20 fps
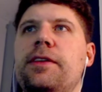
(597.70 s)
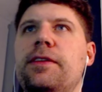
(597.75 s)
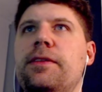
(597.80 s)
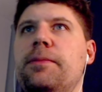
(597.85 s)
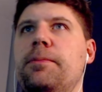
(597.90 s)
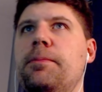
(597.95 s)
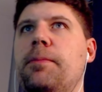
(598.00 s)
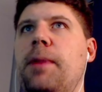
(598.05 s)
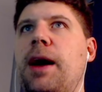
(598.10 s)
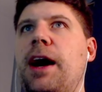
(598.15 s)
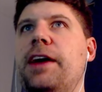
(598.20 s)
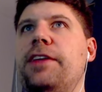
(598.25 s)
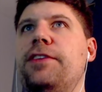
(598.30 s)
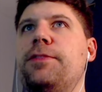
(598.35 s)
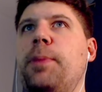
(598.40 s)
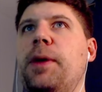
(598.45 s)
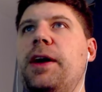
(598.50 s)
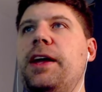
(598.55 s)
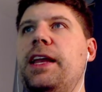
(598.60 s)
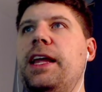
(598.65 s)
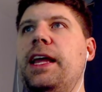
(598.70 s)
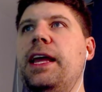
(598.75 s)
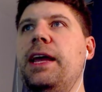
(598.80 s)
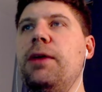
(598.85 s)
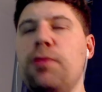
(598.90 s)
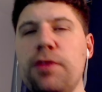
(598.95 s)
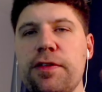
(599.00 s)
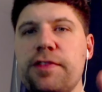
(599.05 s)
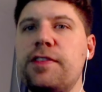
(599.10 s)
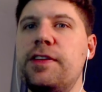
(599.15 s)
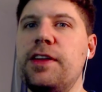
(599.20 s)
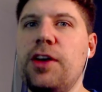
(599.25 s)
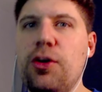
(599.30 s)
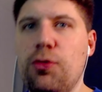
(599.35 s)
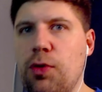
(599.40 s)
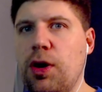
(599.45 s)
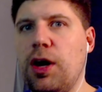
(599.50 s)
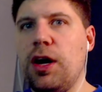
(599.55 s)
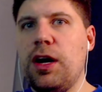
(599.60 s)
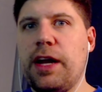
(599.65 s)
mods, but it will still
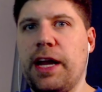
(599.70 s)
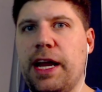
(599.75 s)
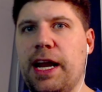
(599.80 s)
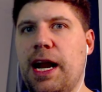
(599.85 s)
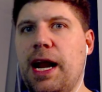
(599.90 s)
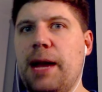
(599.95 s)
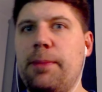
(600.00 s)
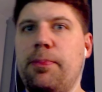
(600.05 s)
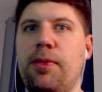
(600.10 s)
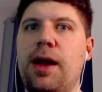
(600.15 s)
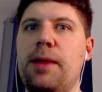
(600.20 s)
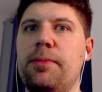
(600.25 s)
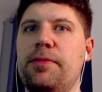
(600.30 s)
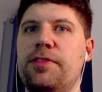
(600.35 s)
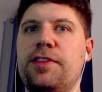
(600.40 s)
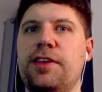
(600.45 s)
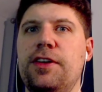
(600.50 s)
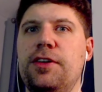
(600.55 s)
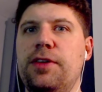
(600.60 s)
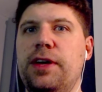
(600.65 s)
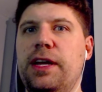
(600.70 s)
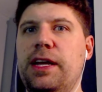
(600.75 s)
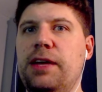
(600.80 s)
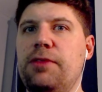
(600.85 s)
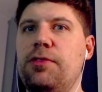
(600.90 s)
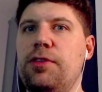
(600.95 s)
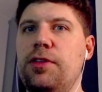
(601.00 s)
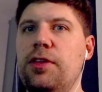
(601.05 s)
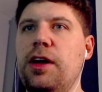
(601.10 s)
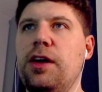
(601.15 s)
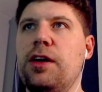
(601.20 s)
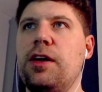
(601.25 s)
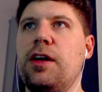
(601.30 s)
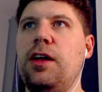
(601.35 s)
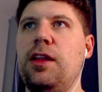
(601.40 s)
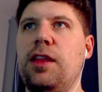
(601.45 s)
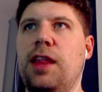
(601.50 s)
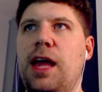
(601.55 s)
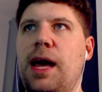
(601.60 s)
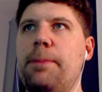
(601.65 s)
work, and I promise you it will look
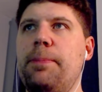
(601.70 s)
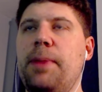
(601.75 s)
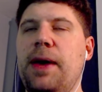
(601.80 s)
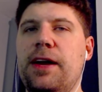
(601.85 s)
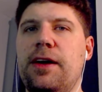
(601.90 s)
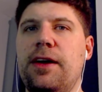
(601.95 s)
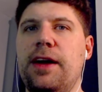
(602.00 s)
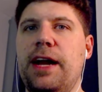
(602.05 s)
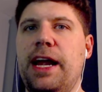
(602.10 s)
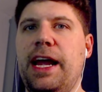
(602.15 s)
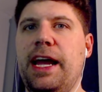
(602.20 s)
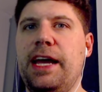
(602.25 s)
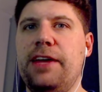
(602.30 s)
a lot better and